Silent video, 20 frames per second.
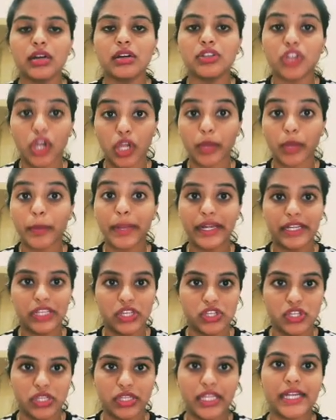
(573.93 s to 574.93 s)

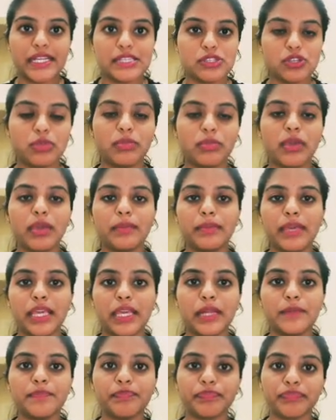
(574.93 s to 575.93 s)
documentation. That is, you may
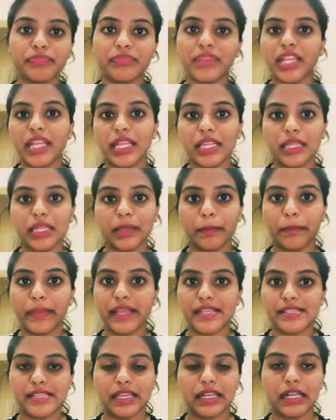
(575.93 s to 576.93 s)
be needing the
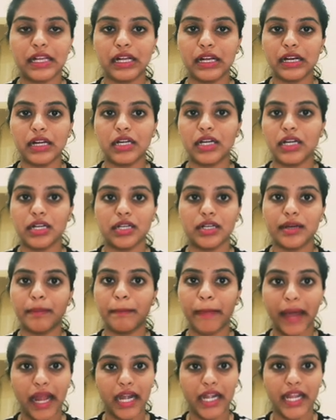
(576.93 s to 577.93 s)
basic
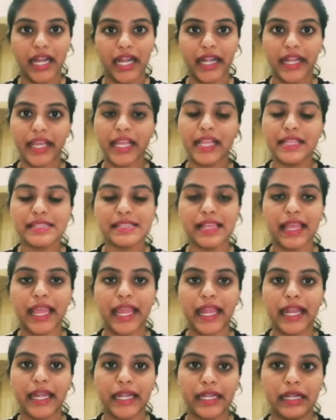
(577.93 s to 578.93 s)
PAN details
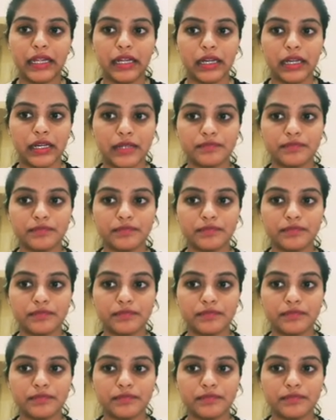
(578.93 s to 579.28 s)
and